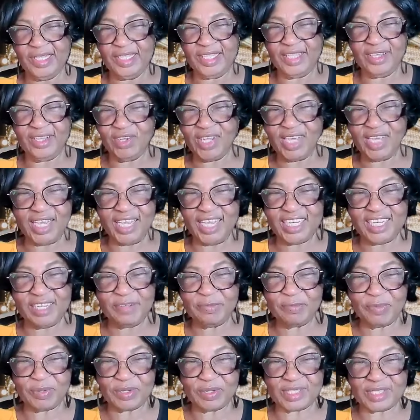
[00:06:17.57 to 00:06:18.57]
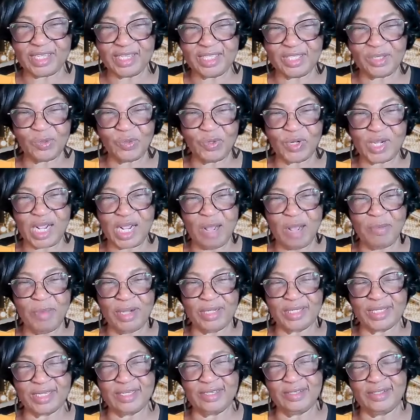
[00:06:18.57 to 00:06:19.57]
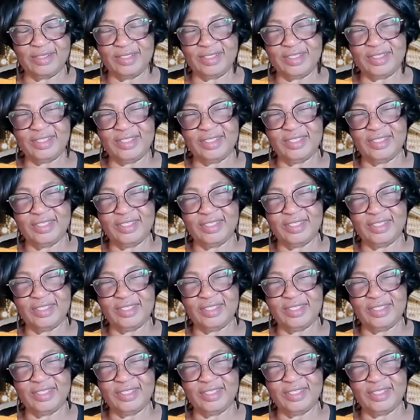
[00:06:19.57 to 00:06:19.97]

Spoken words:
the other 80% will come out good.